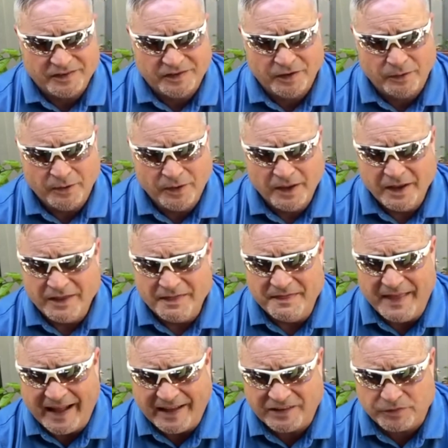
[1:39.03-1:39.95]
So
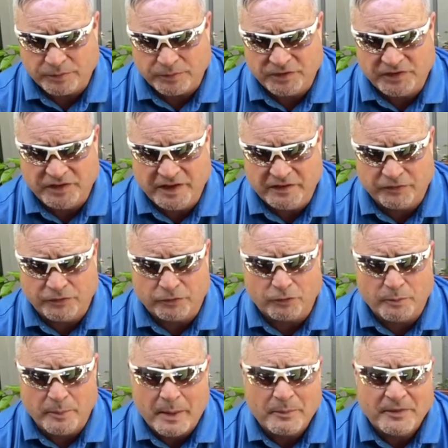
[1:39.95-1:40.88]
that's a receiver.
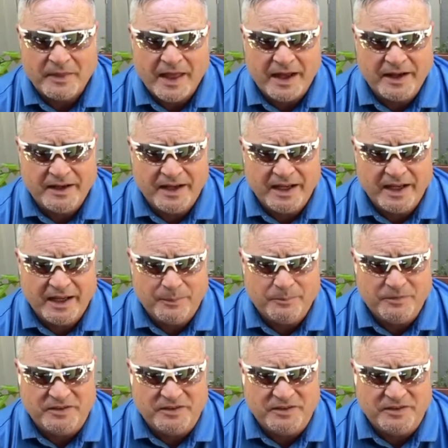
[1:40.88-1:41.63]
Remember that name.